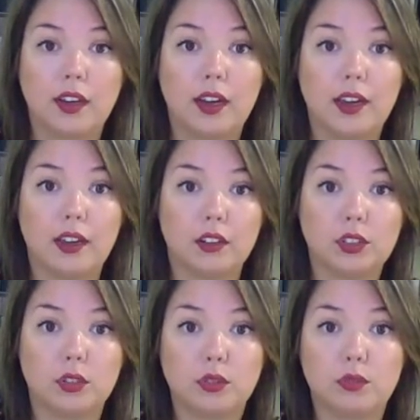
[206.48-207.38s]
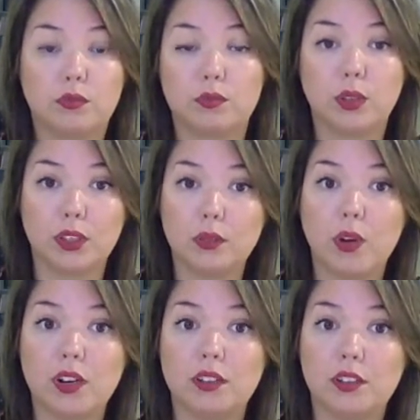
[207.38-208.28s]
I also really
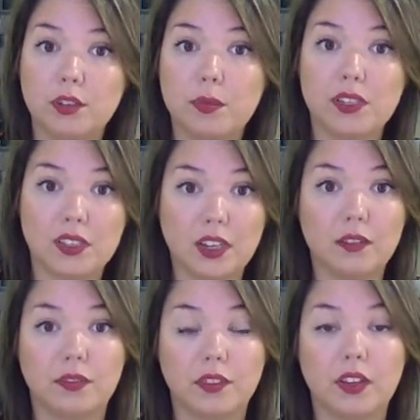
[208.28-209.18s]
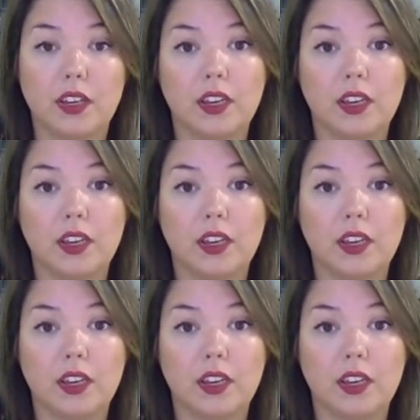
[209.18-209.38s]
want you to be safe,